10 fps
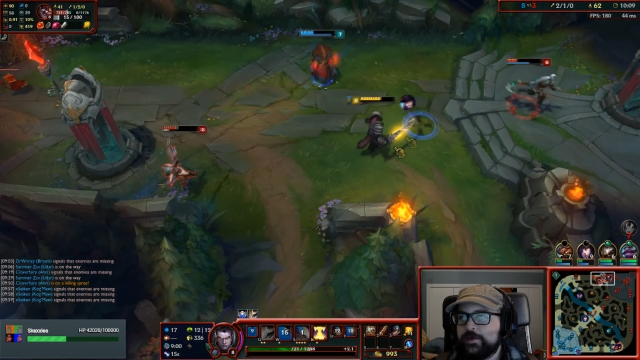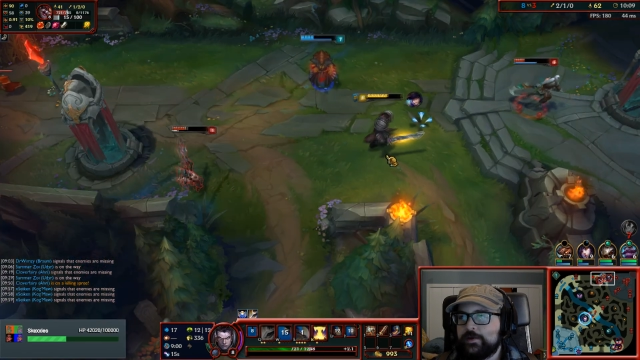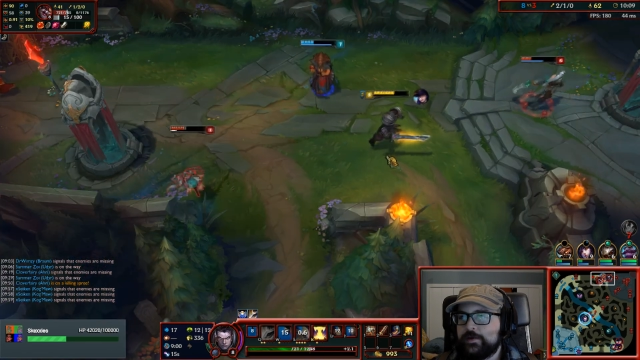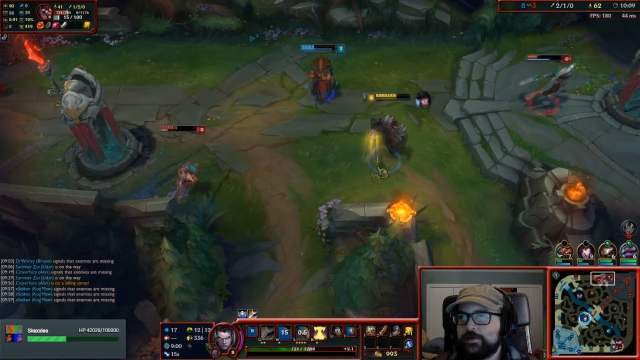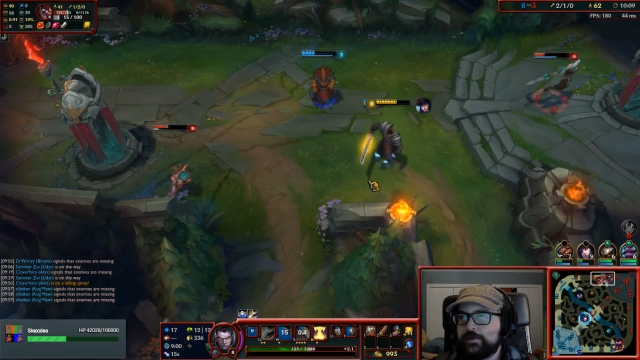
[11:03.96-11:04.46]

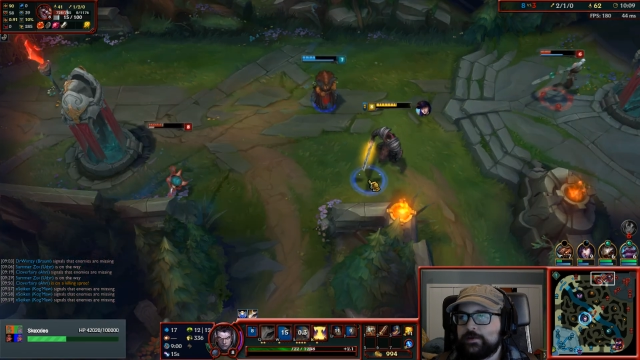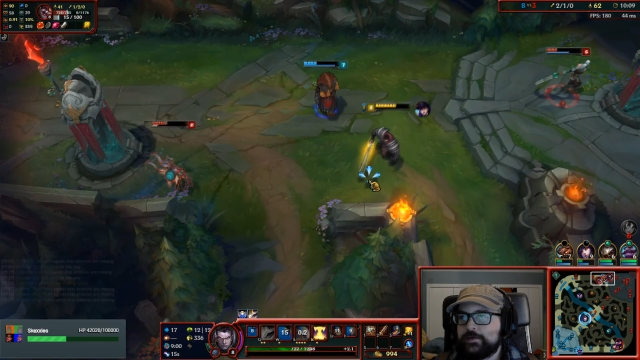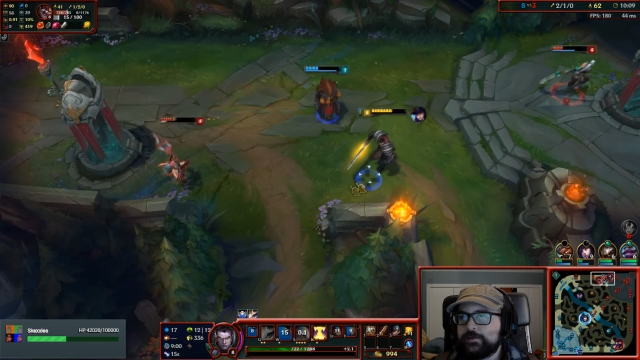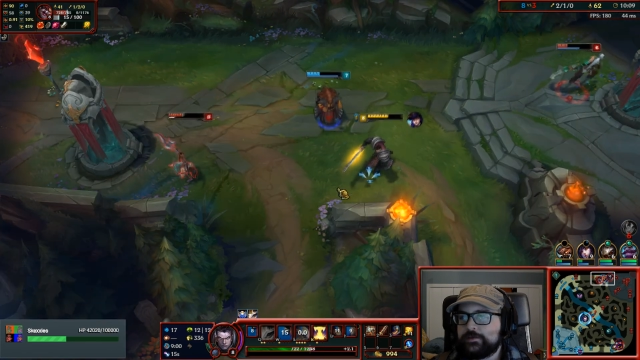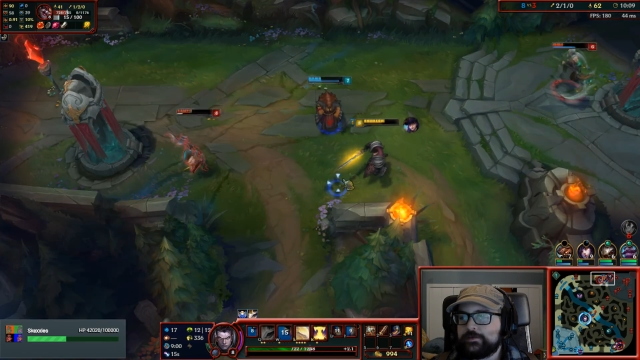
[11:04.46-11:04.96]

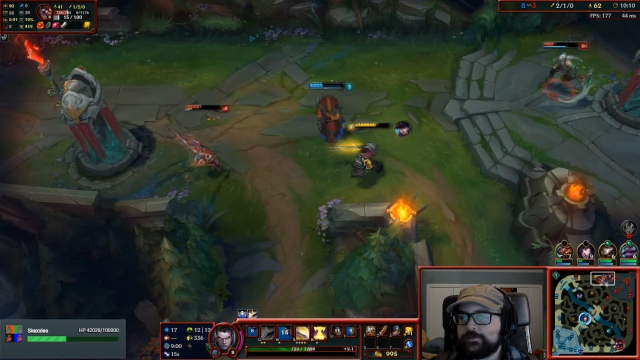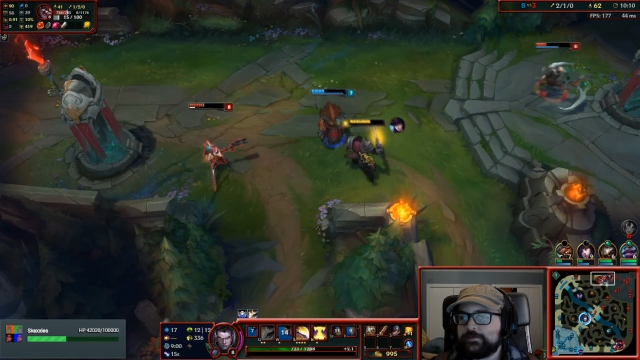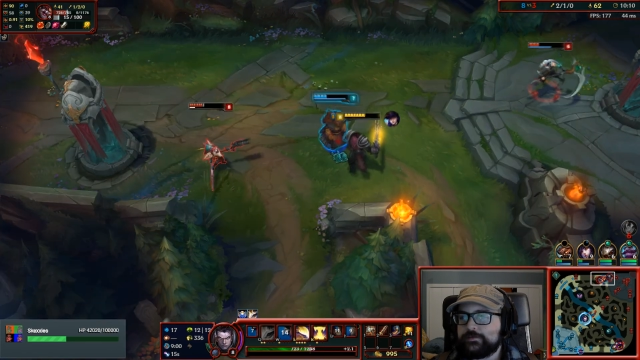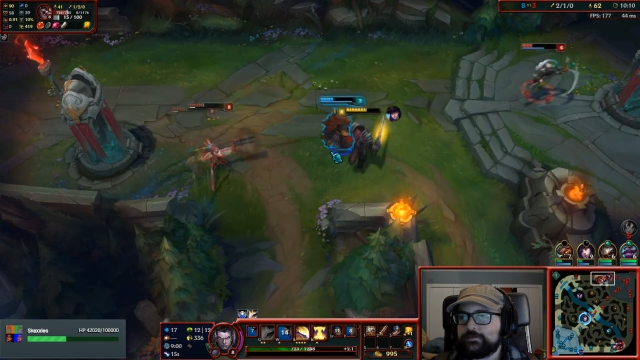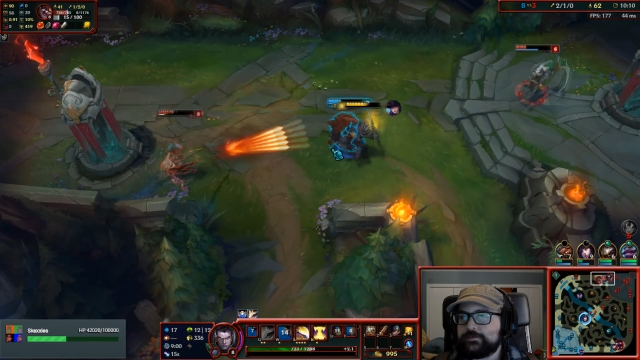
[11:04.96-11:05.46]

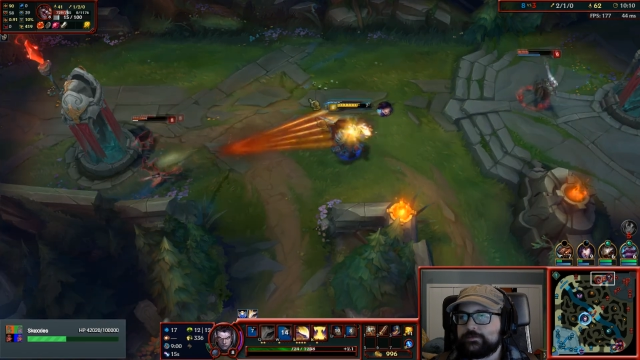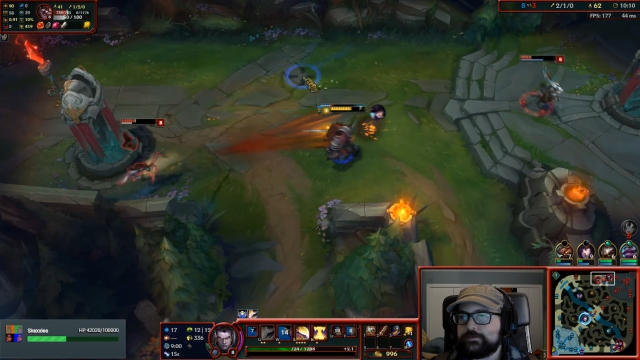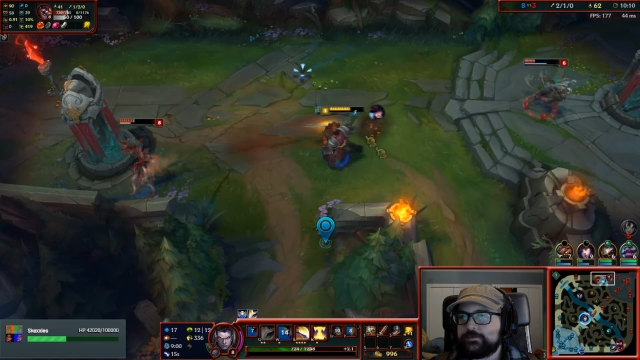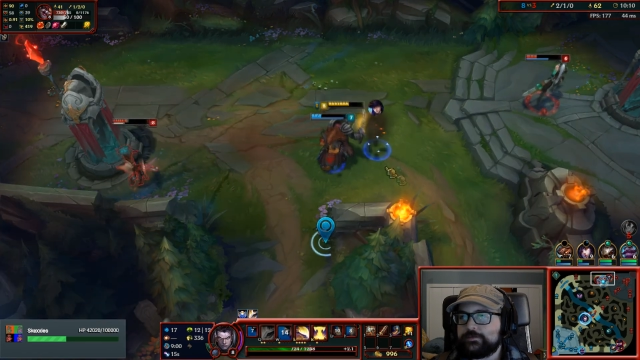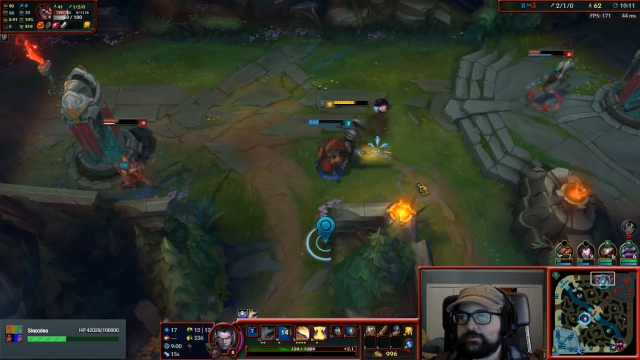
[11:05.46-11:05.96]

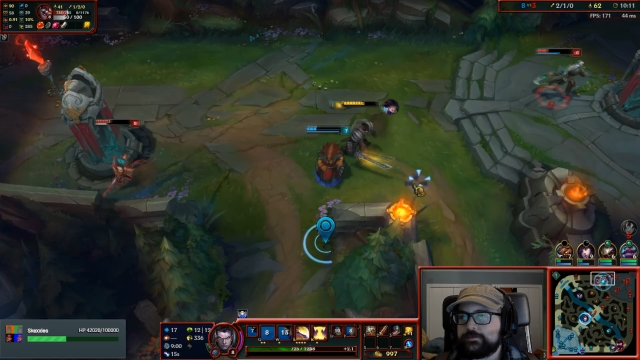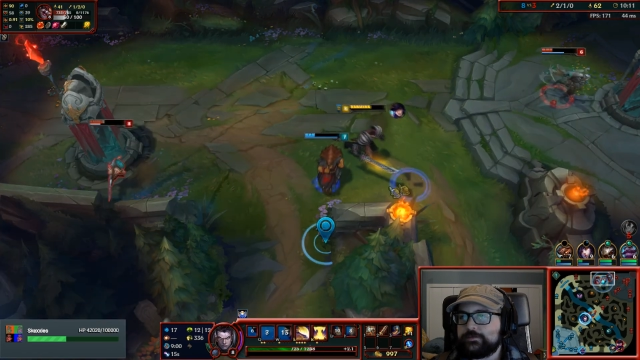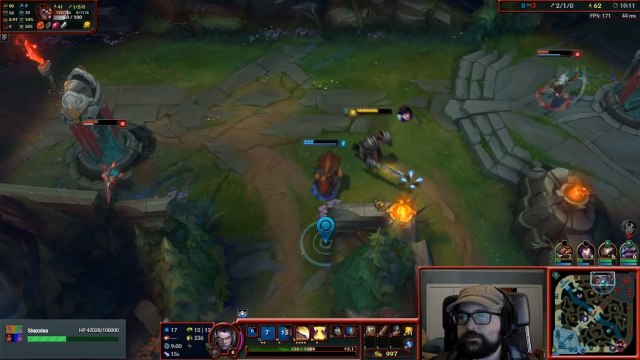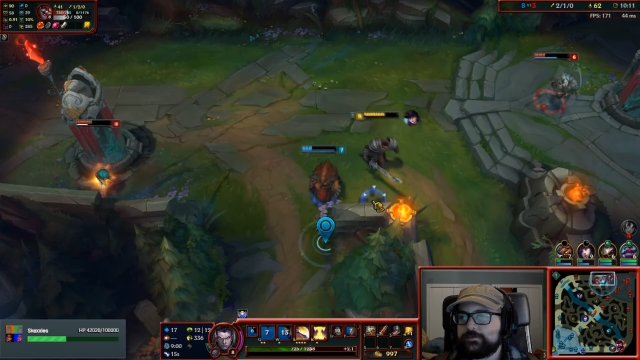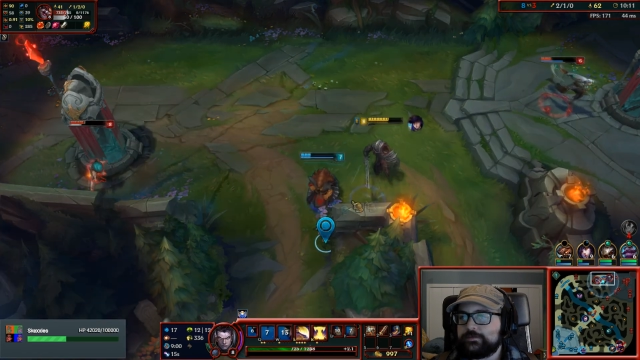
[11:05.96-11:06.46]

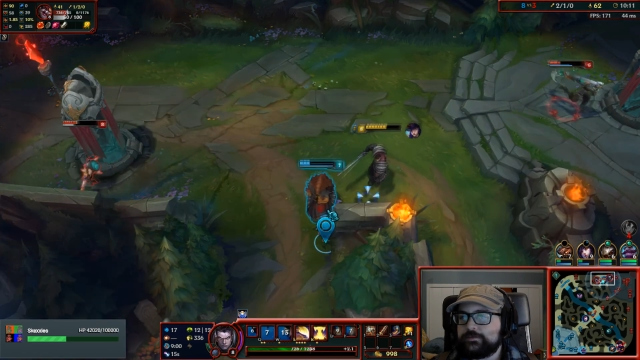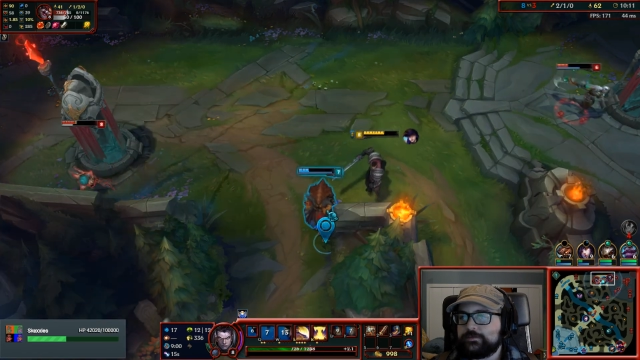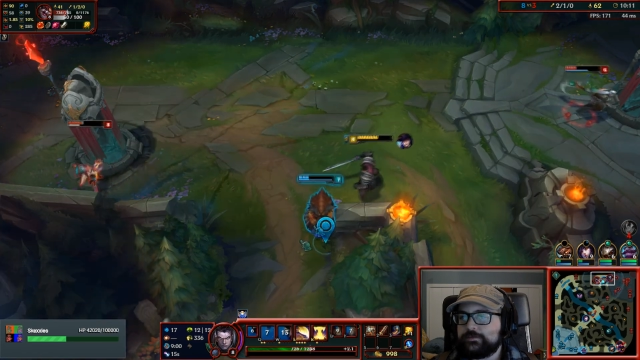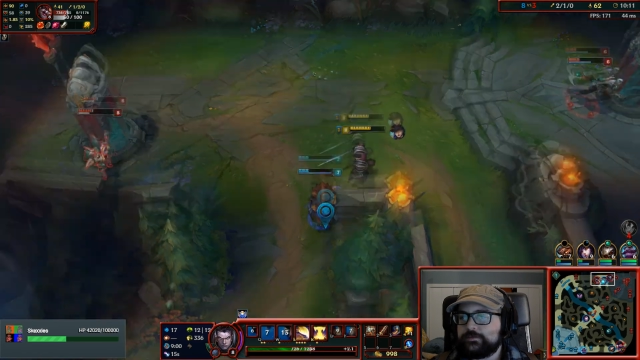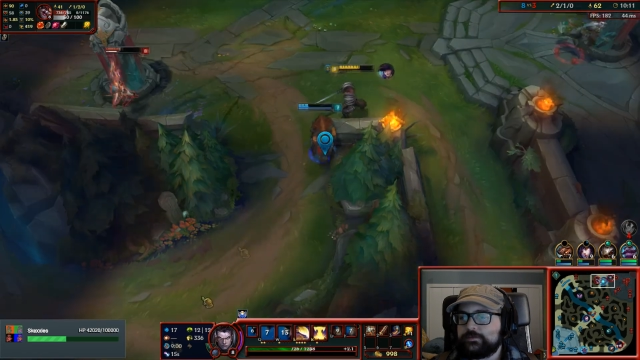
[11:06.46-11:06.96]

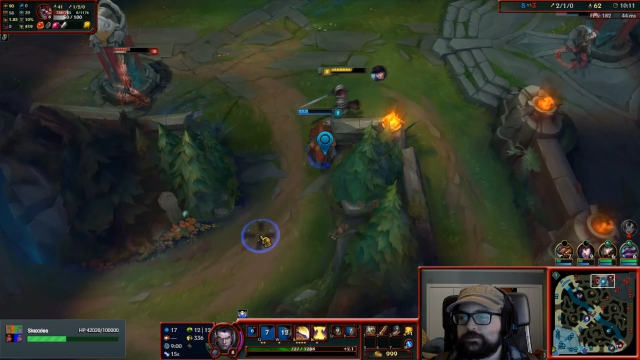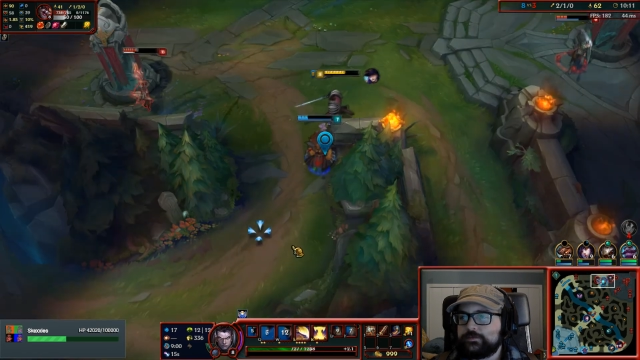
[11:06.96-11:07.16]
Nothing is said.